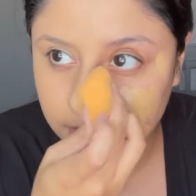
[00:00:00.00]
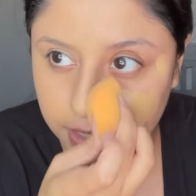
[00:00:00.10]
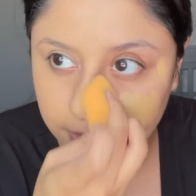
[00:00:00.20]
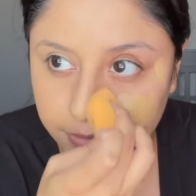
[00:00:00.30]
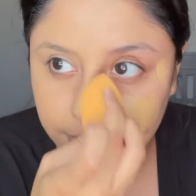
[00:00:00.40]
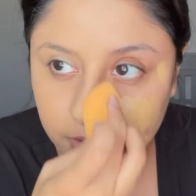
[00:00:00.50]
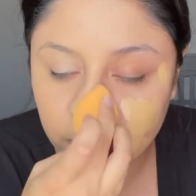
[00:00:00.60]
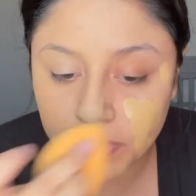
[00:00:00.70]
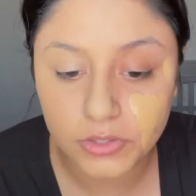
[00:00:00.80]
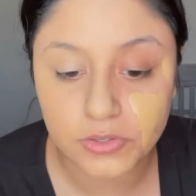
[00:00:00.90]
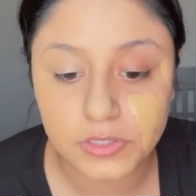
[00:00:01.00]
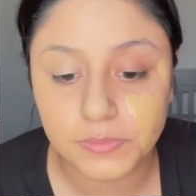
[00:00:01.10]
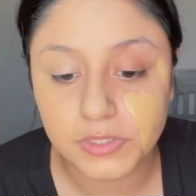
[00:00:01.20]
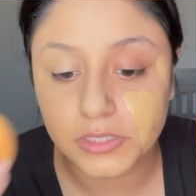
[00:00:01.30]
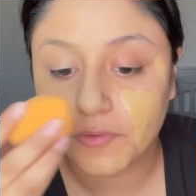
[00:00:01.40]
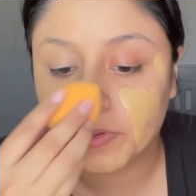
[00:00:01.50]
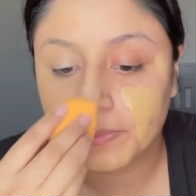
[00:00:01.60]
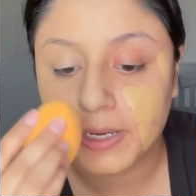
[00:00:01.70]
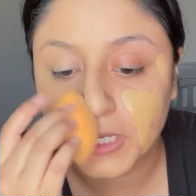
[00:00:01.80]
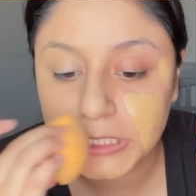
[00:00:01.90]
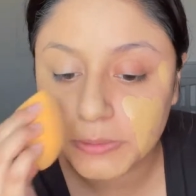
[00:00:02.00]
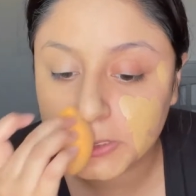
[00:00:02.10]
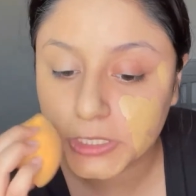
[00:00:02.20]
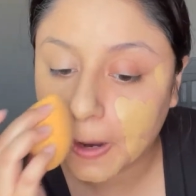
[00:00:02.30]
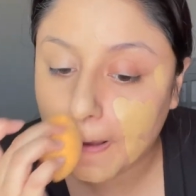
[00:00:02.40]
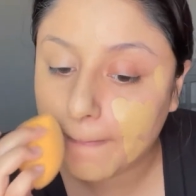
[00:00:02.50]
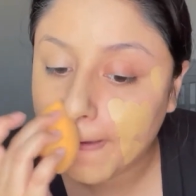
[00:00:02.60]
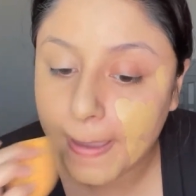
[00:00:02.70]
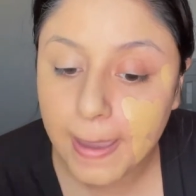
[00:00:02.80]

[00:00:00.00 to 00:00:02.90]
then we've been going through some stuff with my husband's shop.